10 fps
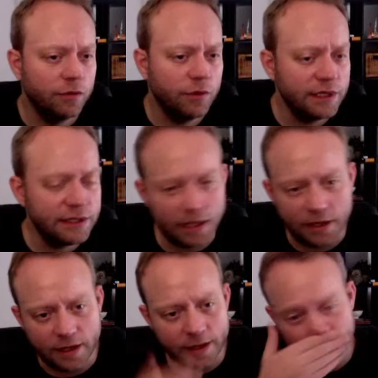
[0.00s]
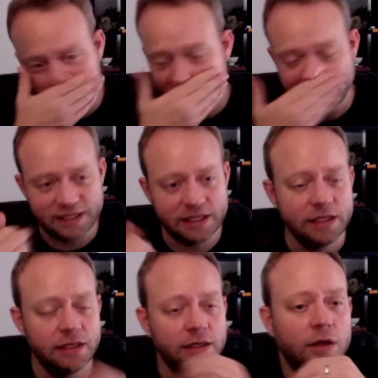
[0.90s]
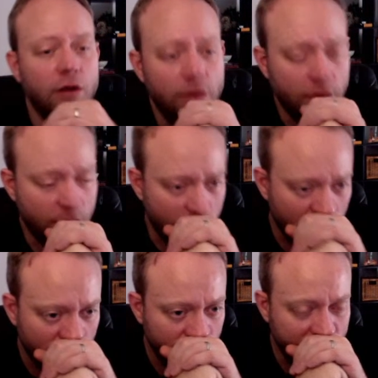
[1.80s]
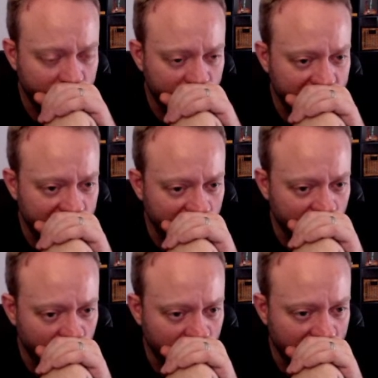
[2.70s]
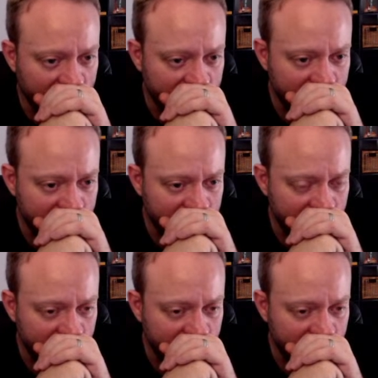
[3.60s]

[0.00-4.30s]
resetting XYZ between runs.